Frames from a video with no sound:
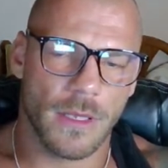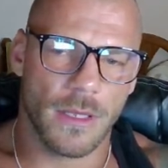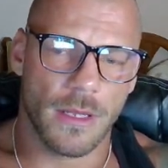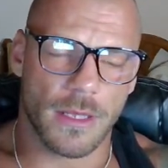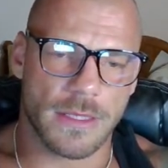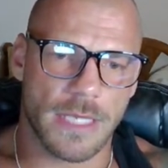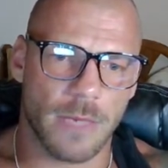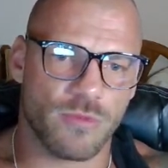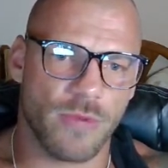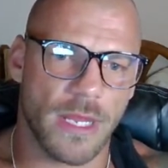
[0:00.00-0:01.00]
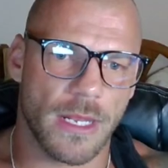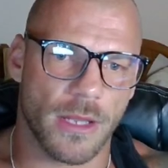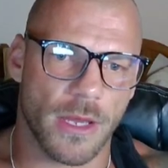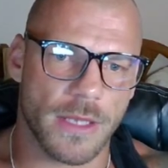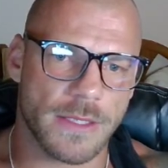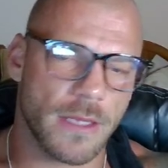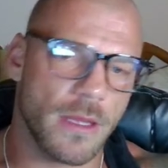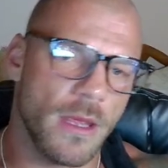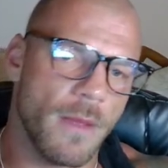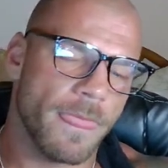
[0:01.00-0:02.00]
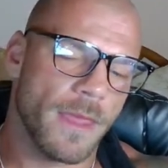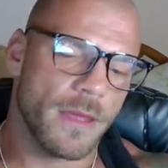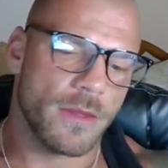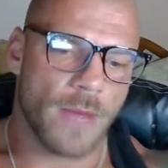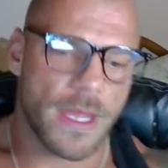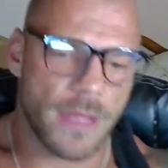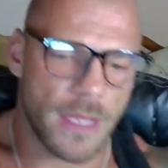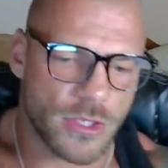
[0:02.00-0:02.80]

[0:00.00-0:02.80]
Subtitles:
That teep's really nice. The way that he